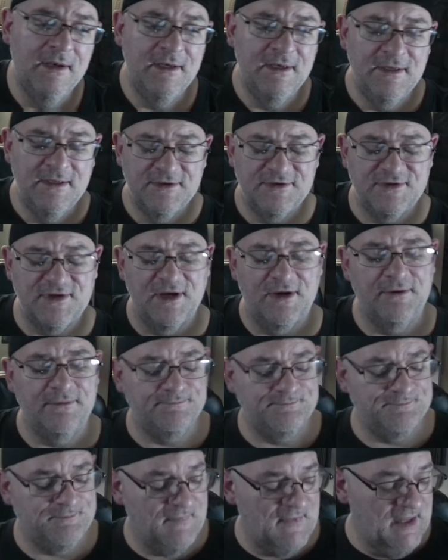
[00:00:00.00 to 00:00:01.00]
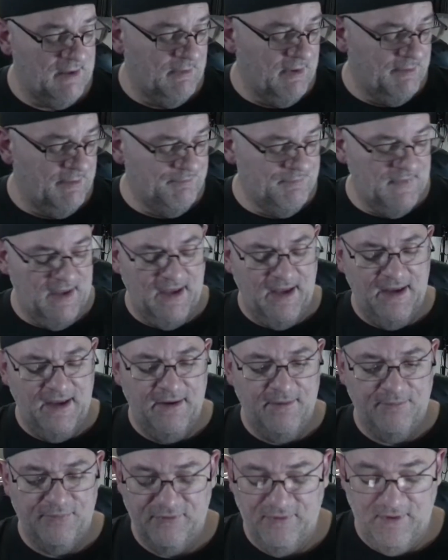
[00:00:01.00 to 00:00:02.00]
So anyway, I
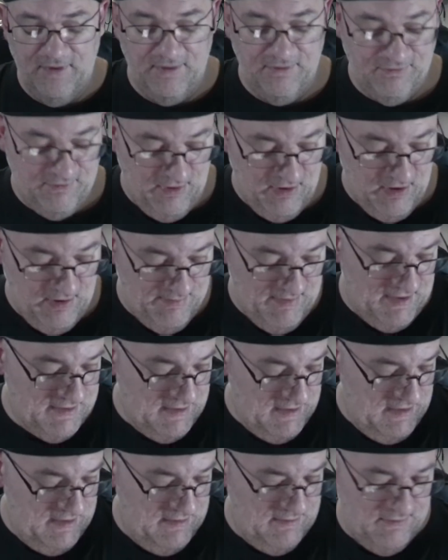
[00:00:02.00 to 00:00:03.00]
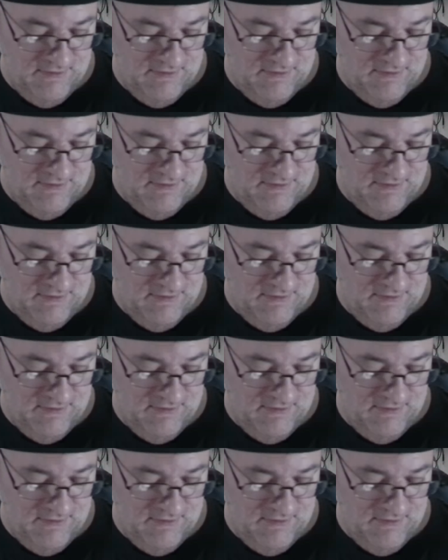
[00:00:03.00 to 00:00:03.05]
am sorry about that.